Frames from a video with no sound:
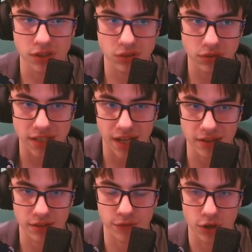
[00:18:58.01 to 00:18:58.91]
It's good to get
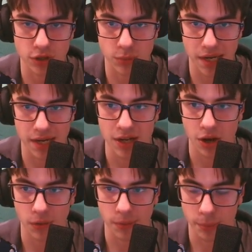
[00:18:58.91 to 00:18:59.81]
this first win
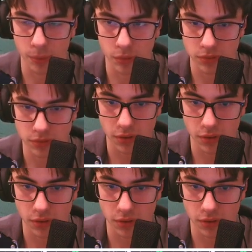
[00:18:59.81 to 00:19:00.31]
on the board,